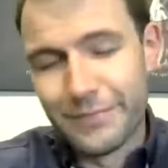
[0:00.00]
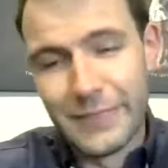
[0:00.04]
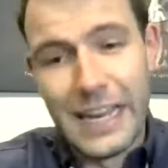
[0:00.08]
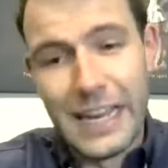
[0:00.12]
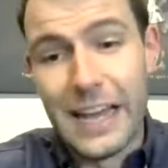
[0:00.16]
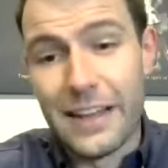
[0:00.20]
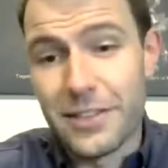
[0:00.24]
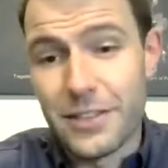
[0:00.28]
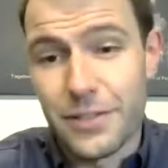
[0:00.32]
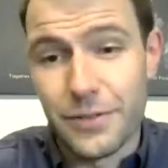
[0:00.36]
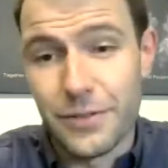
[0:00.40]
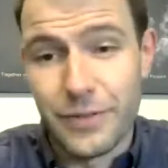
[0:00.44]

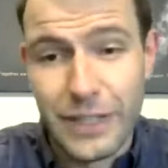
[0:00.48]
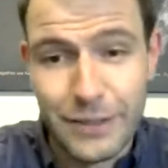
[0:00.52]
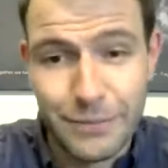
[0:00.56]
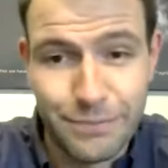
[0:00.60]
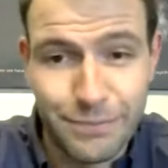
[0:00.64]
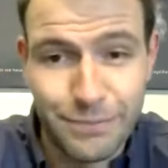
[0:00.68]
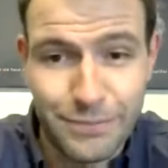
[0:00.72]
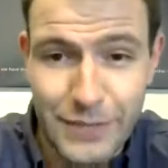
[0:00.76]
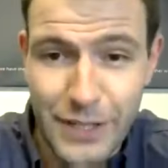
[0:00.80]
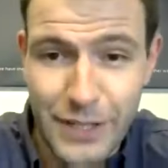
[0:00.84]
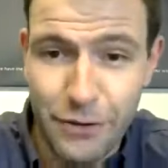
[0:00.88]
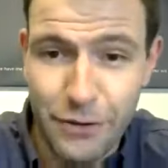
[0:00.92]
Land surveyor.
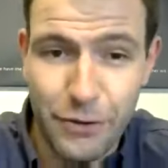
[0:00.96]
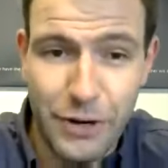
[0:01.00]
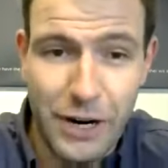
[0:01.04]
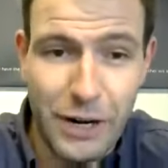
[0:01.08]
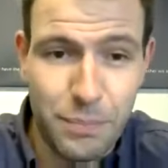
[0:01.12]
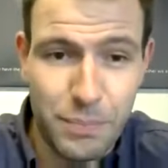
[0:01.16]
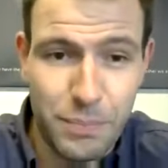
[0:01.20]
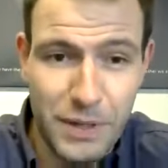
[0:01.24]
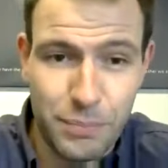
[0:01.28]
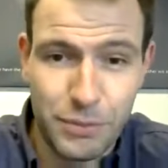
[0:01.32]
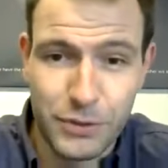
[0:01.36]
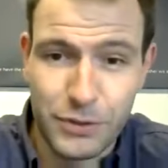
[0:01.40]
They're the
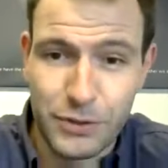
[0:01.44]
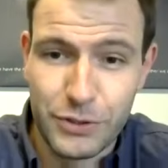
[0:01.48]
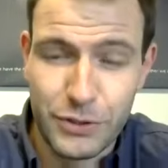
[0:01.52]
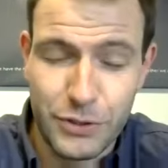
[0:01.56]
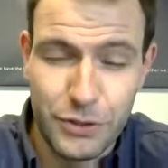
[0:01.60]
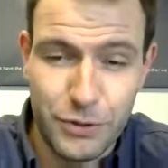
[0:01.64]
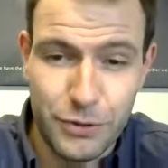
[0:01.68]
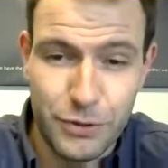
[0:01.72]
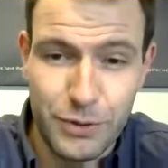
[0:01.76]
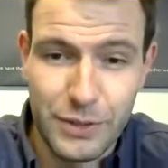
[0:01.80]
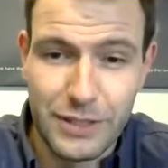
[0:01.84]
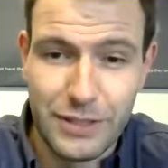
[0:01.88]
right people to
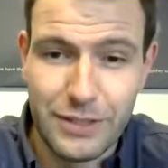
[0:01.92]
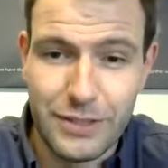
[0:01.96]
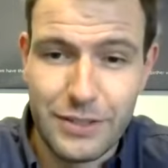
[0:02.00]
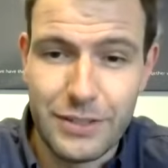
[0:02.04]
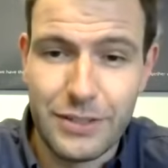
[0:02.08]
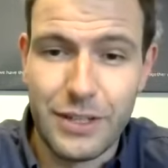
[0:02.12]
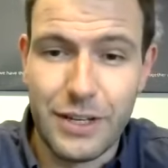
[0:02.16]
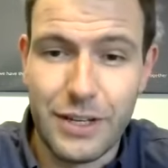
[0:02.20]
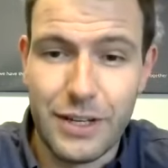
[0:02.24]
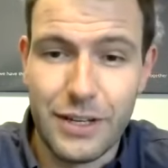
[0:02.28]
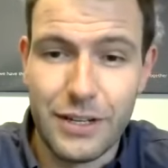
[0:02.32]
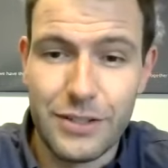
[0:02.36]
do it,
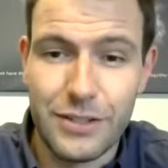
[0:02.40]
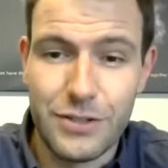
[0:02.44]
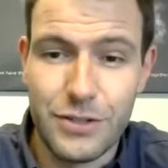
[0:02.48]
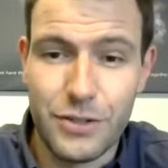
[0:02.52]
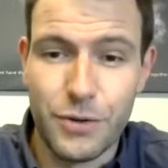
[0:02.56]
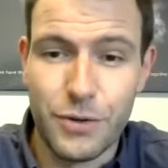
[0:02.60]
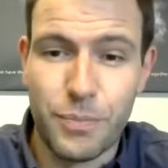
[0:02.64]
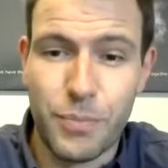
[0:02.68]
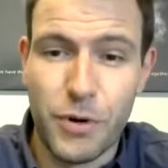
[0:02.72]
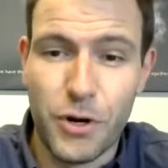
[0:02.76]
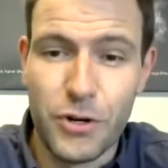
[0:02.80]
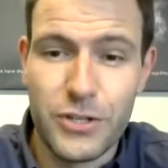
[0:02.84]

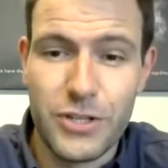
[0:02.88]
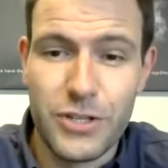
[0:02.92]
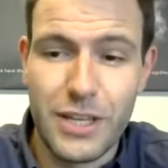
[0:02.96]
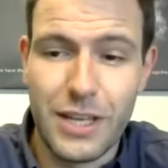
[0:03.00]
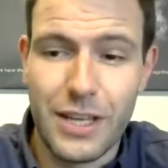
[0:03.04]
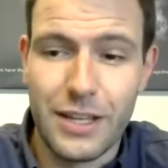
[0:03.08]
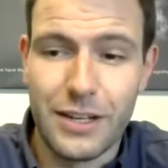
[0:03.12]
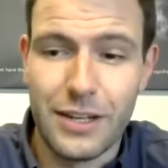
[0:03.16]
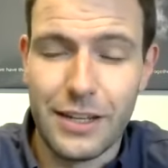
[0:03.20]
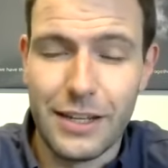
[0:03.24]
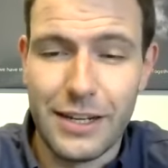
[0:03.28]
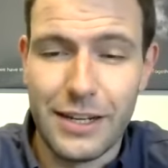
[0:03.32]
to approach at
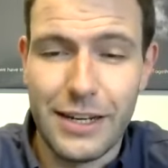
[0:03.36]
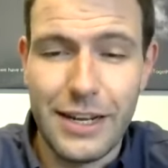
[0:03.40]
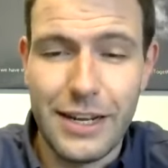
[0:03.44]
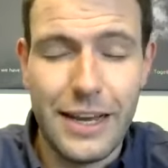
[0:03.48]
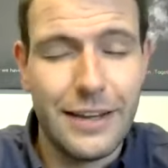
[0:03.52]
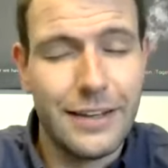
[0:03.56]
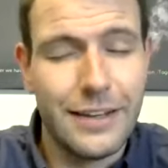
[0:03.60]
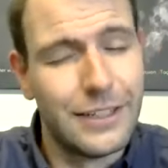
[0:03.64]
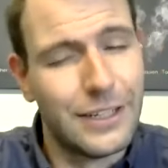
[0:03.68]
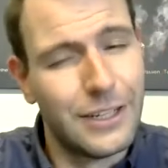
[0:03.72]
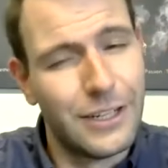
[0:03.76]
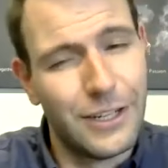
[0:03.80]
the end of the
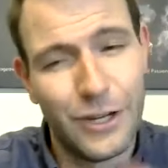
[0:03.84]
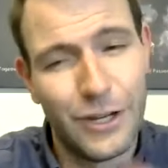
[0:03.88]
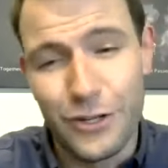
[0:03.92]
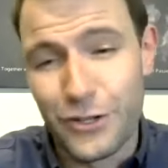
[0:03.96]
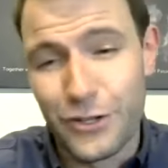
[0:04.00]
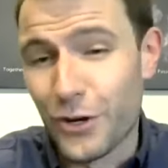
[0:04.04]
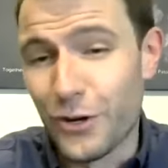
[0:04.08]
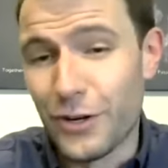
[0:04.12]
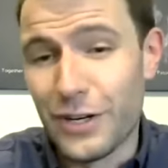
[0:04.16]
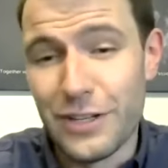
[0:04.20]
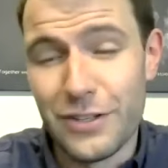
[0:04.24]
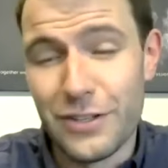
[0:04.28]
day.
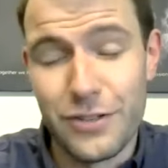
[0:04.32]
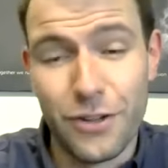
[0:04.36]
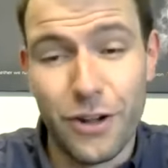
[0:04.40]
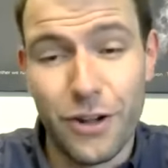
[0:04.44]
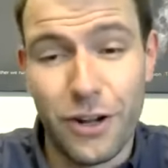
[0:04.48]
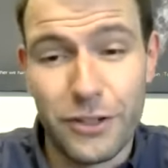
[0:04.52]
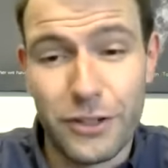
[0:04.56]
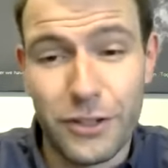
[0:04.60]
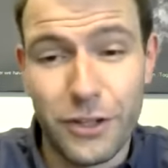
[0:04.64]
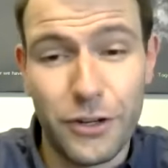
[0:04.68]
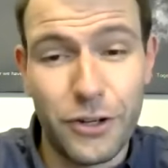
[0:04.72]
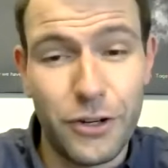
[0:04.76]
Attorney's
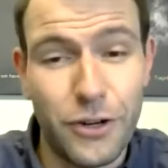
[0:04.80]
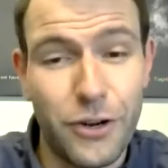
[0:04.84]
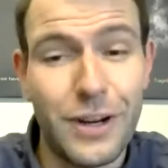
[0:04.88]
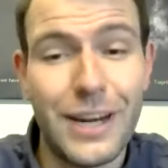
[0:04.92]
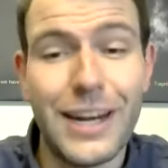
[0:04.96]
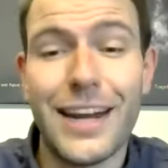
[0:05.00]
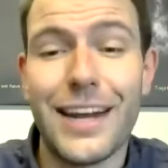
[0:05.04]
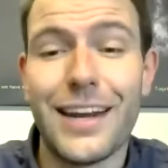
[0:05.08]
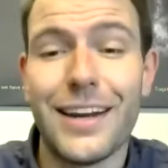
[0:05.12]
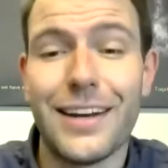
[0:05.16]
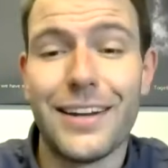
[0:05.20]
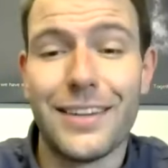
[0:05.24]
not going to know
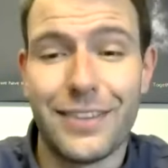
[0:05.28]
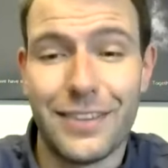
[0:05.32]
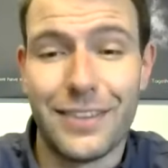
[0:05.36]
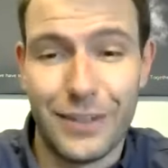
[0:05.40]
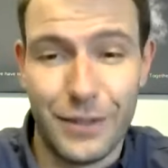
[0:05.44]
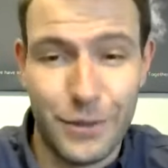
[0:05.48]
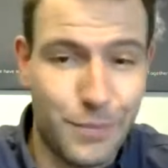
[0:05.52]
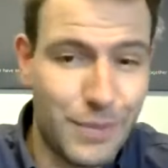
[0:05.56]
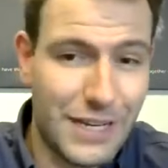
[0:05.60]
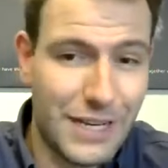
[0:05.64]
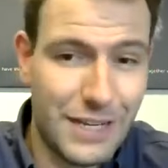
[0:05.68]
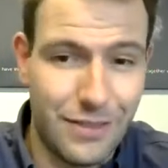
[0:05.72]

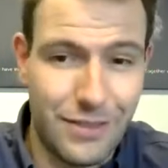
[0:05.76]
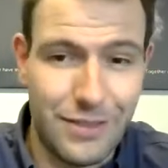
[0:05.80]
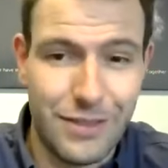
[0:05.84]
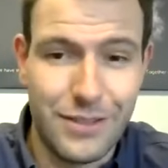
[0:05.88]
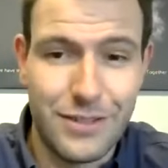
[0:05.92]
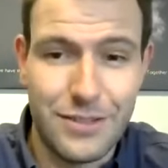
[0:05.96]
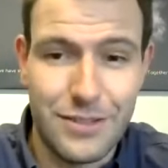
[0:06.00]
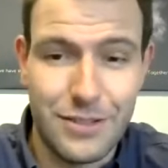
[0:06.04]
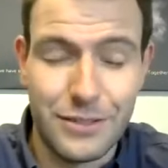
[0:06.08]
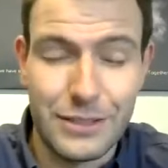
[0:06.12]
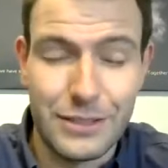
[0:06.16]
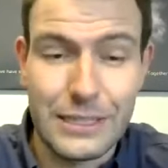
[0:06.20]
anything about this.